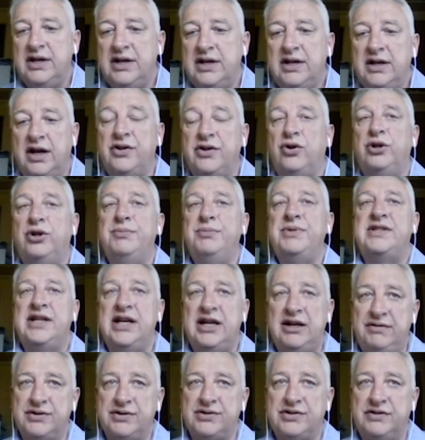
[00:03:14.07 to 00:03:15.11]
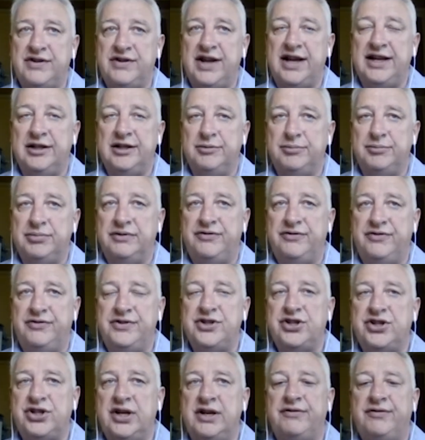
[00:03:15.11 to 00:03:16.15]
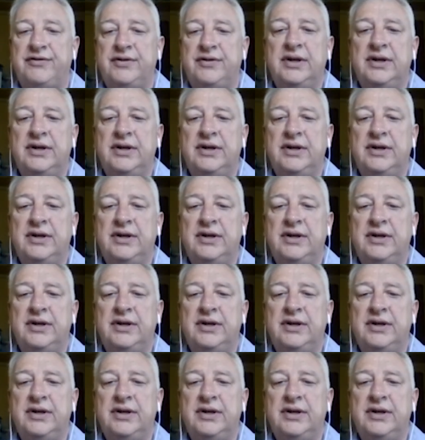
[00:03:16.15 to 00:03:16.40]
and that all materials are available for the shift.